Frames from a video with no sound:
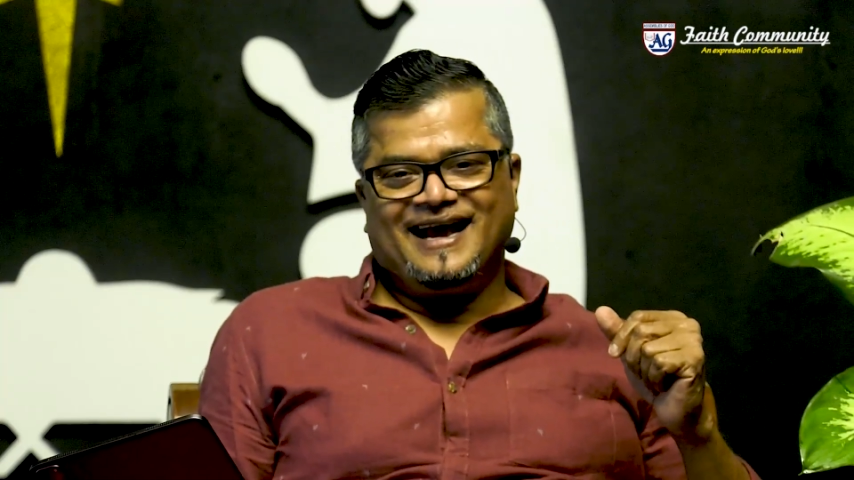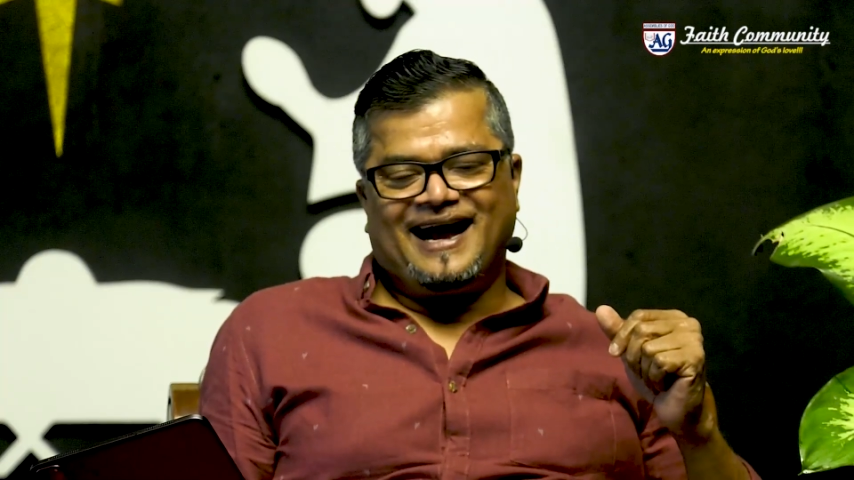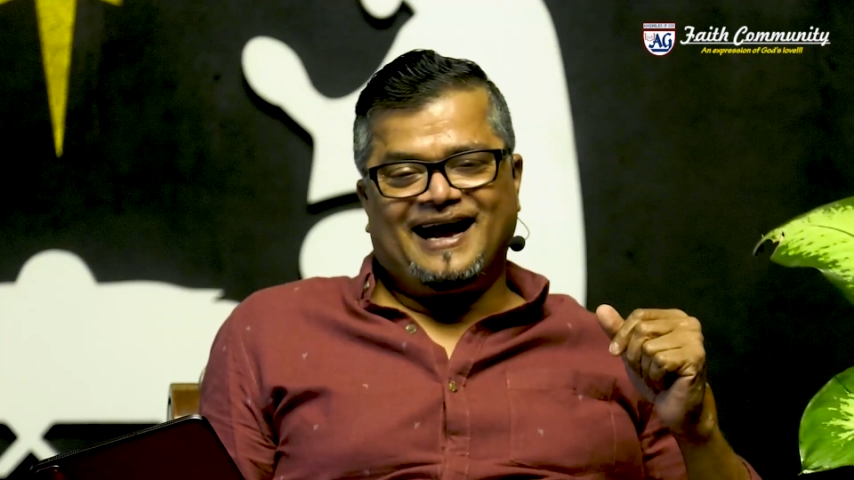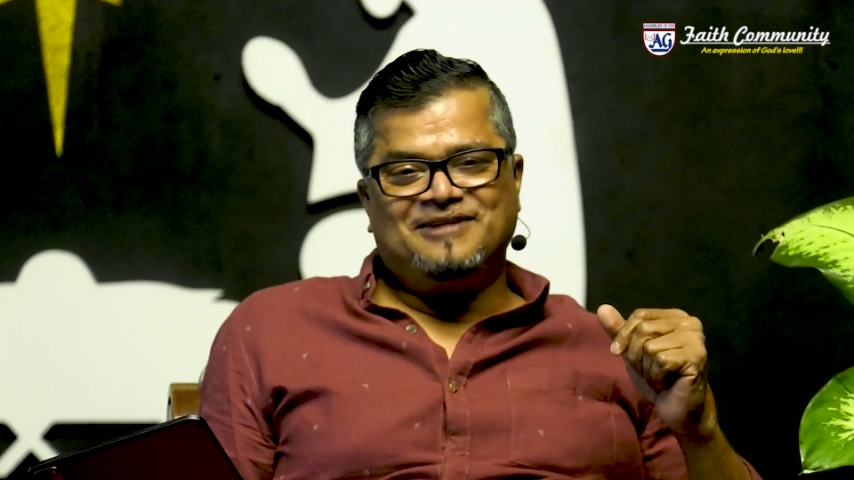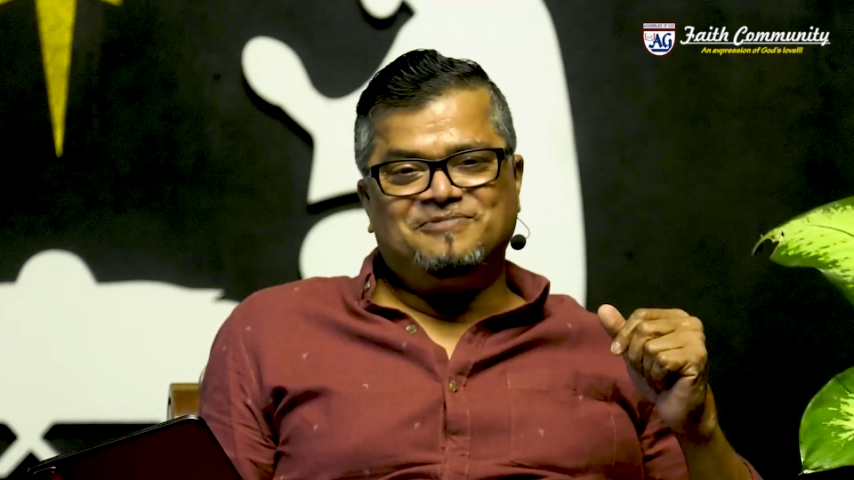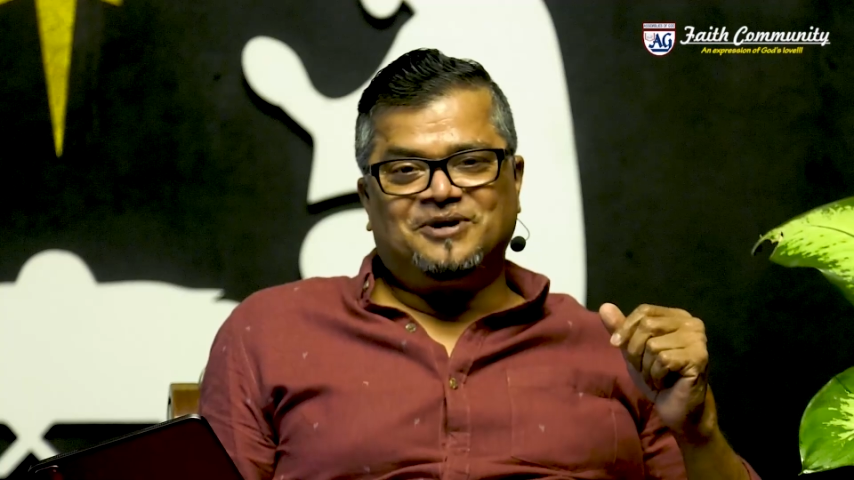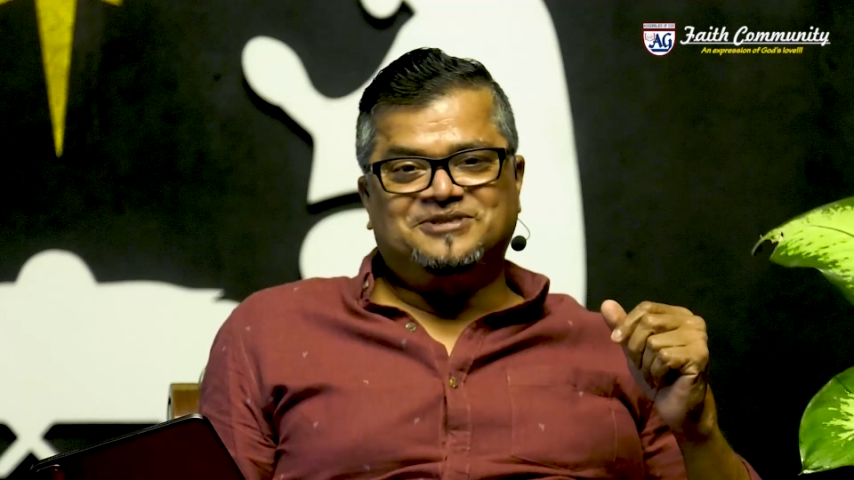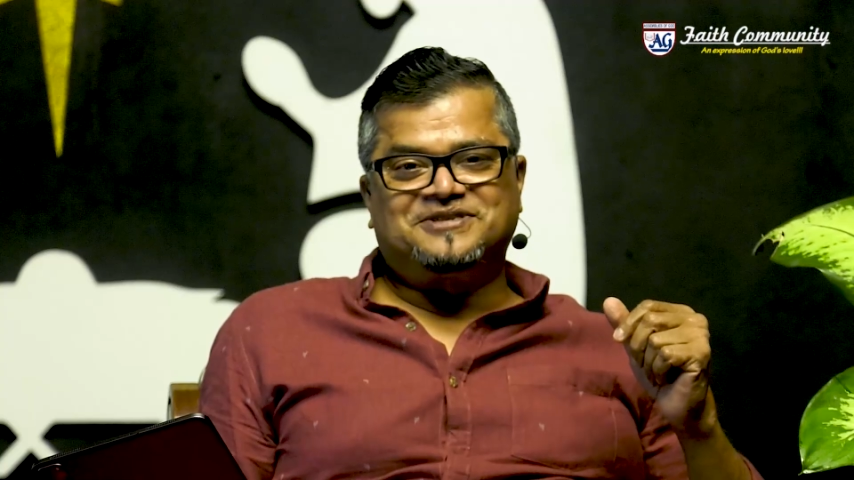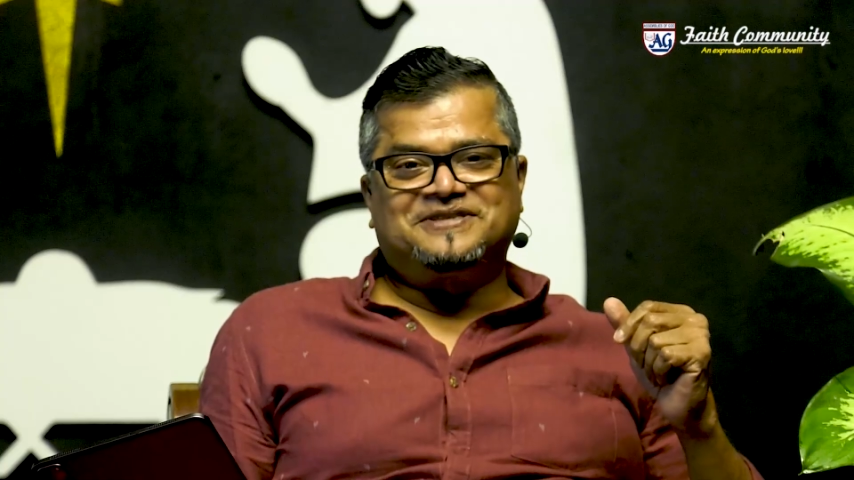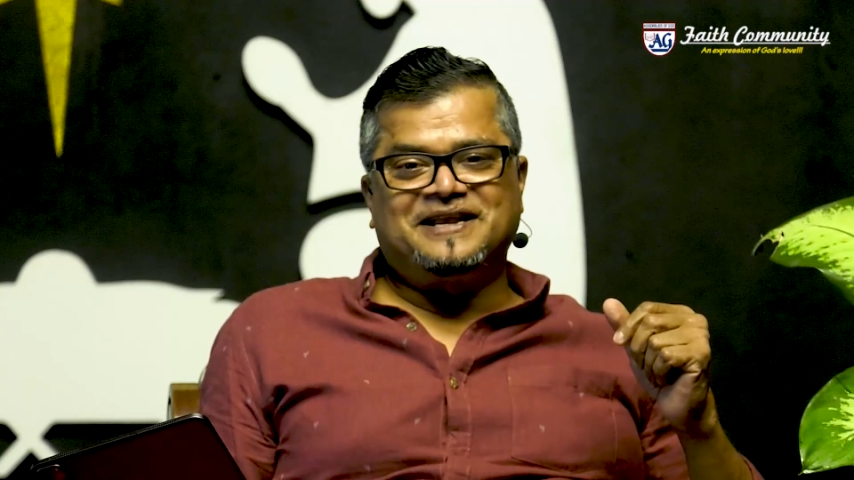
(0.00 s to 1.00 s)
and
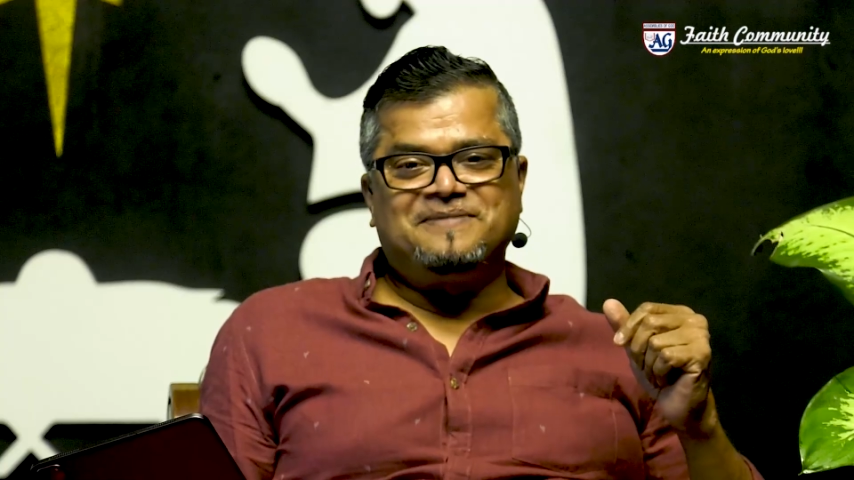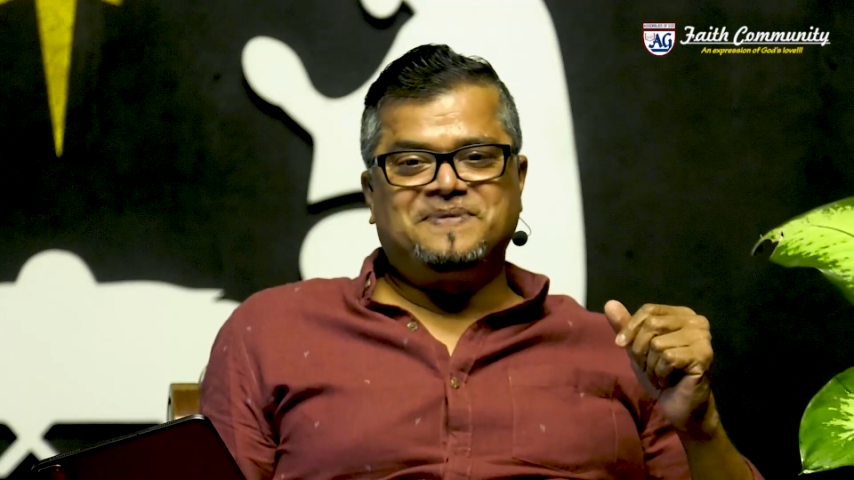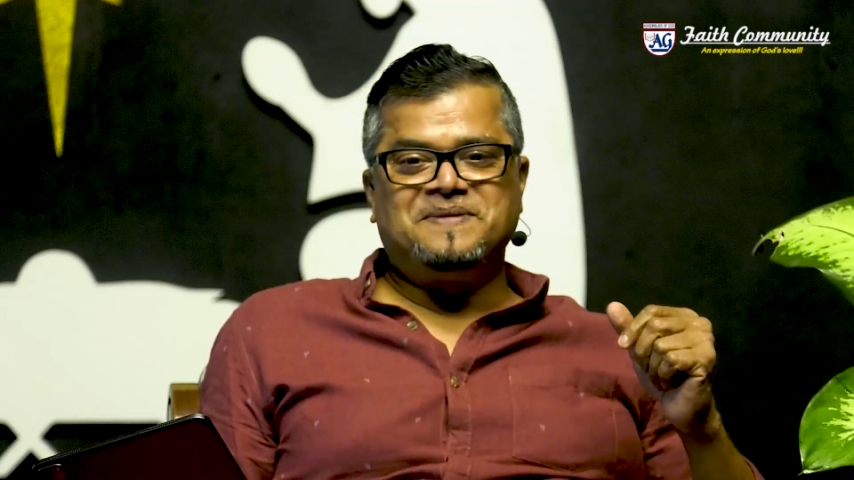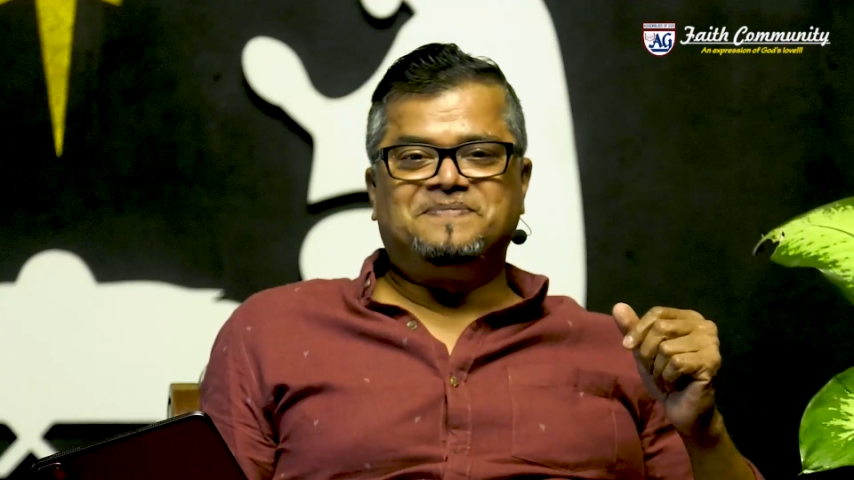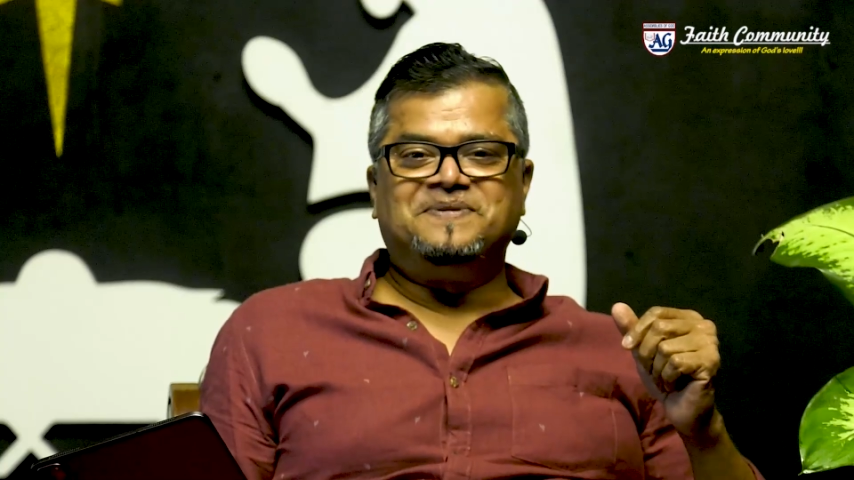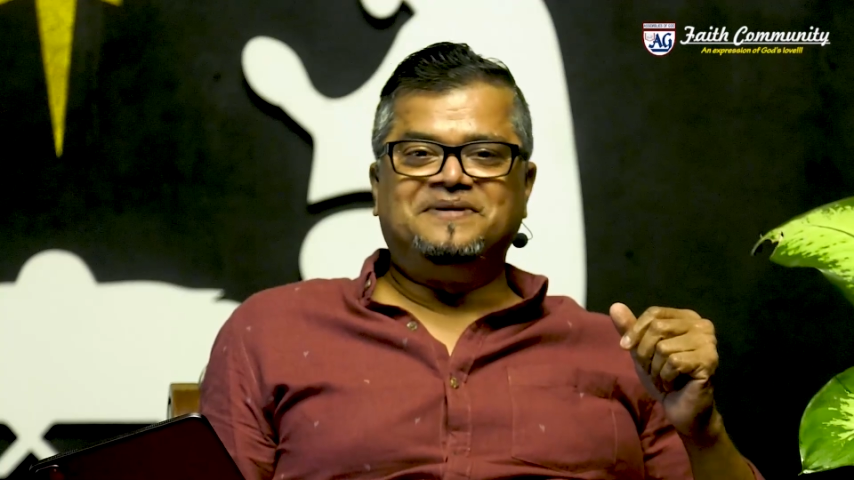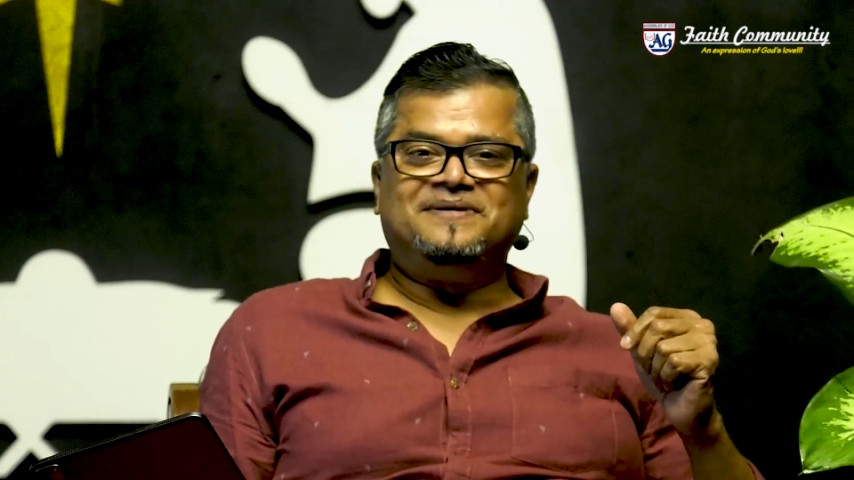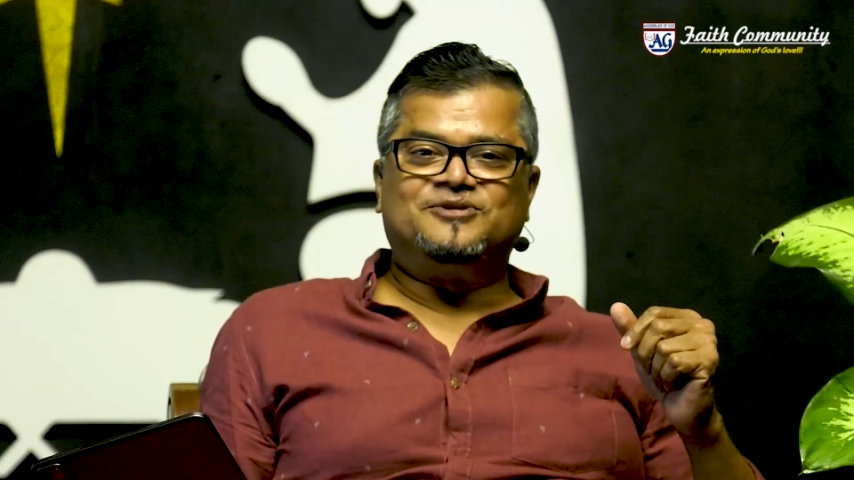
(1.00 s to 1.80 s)
most of the time people